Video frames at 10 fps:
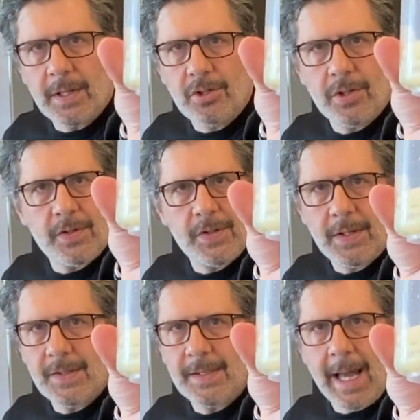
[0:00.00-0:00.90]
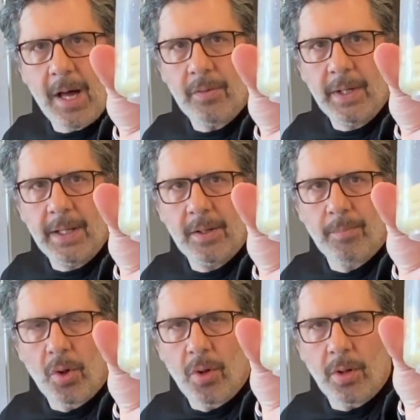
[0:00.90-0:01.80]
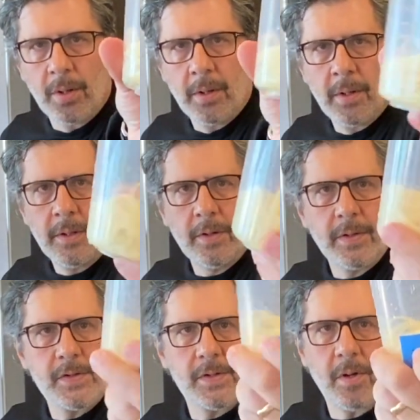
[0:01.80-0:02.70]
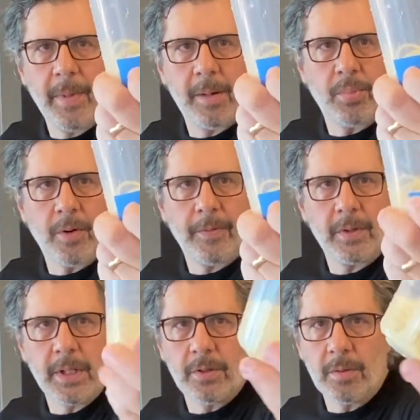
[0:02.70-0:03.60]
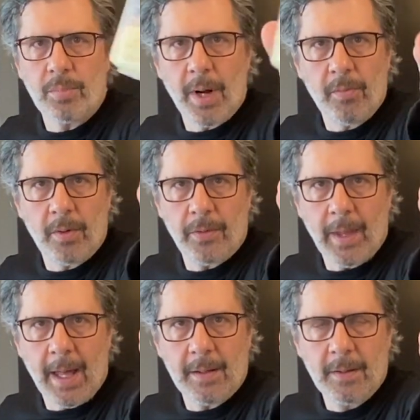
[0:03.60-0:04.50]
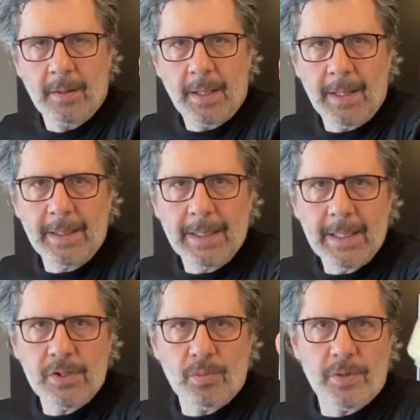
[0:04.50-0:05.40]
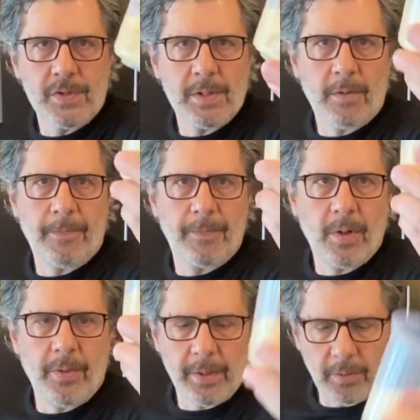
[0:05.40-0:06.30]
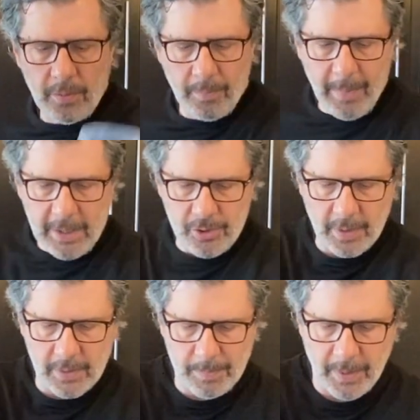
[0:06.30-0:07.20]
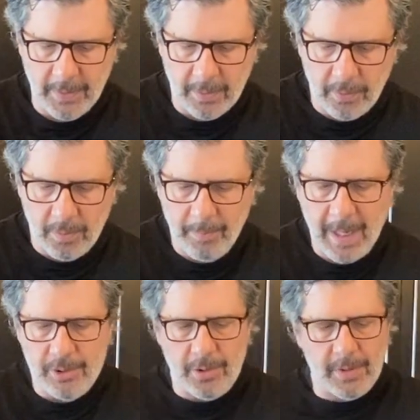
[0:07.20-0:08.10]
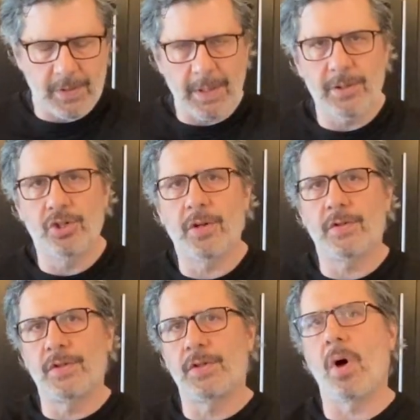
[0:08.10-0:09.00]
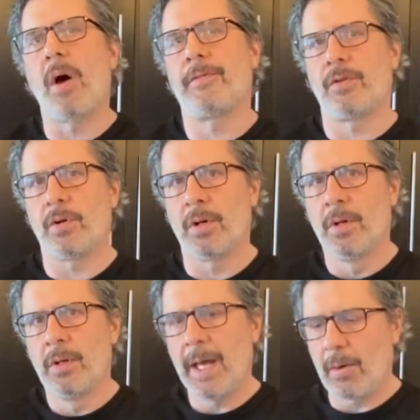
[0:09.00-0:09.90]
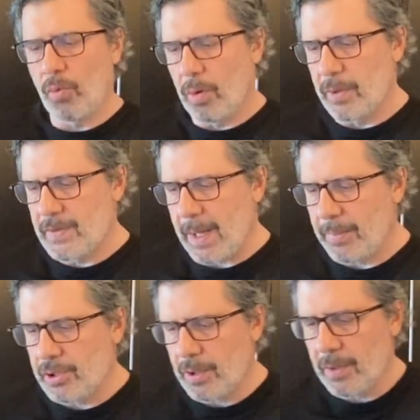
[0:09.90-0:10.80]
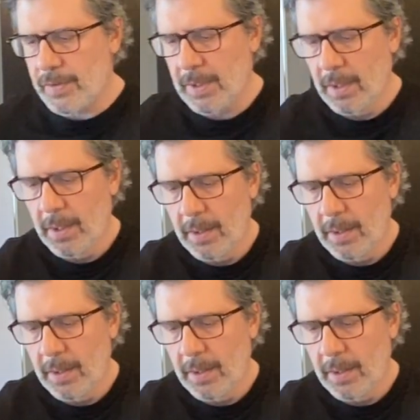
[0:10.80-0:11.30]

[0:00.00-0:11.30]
It just sits down in the bowl. You can still make perfectly good bread with that, and the yeast will still fill the gluten matrix, but the gluten matrix is just softer at warmer temperatures.